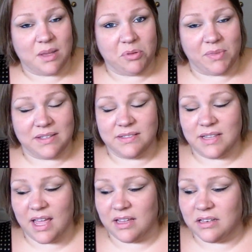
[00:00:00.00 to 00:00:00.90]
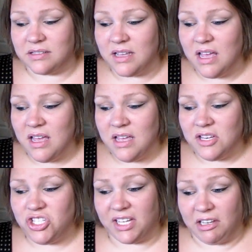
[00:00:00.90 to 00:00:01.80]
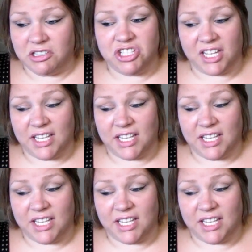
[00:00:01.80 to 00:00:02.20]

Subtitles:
supplements and chicken,